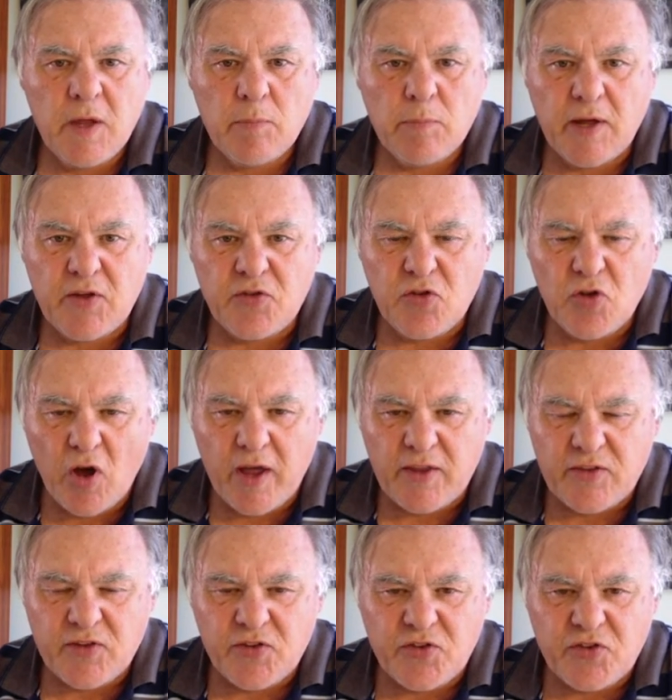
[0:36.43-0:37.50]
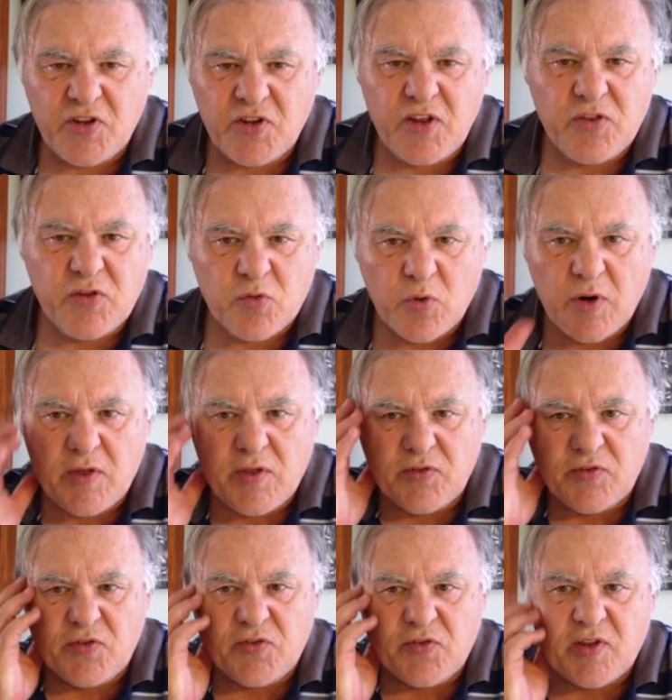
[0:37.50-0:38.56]
Plays knight to c3.
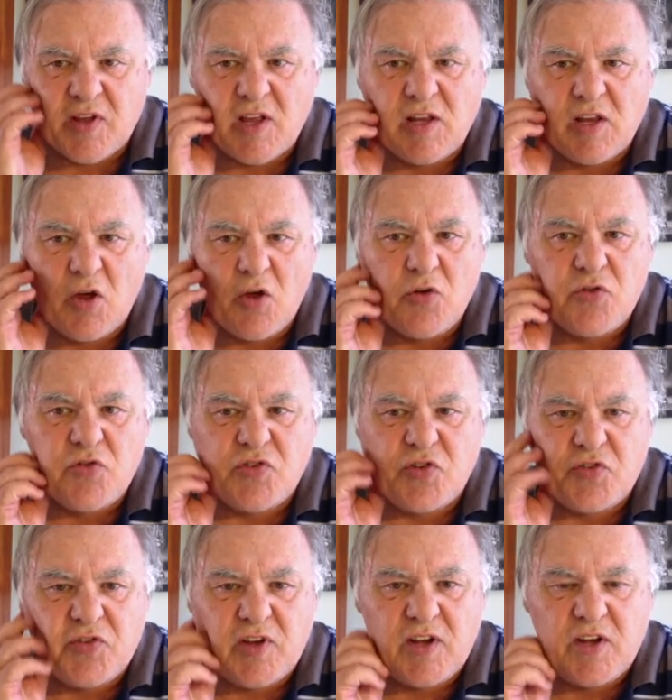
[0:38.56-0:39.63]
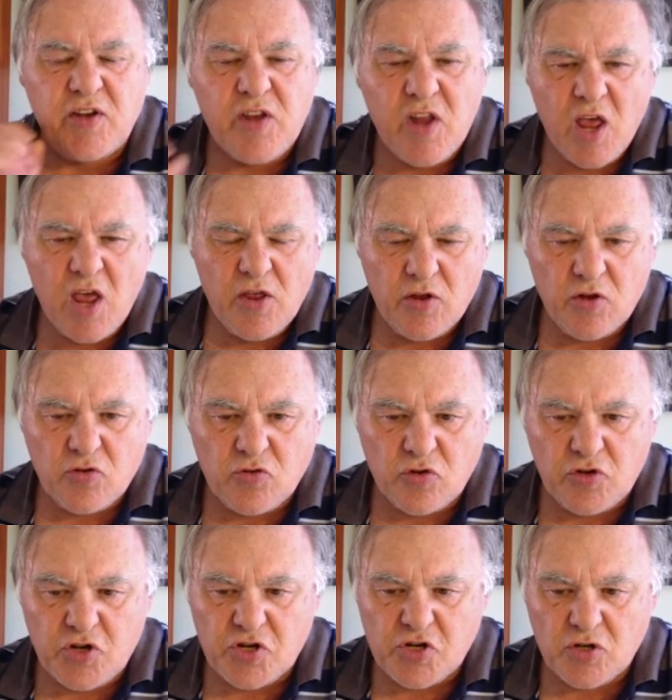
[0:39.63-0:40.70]
This is the closed Sicilian, the
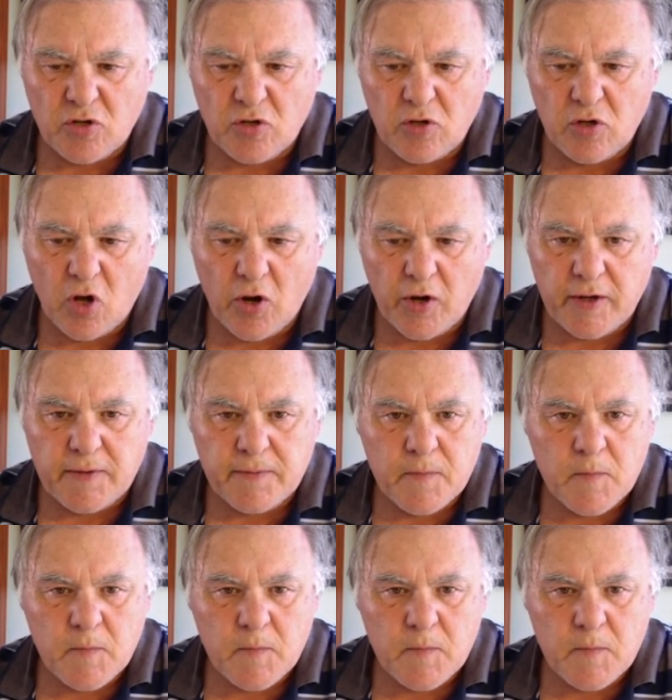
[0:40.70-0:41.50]
traditional line.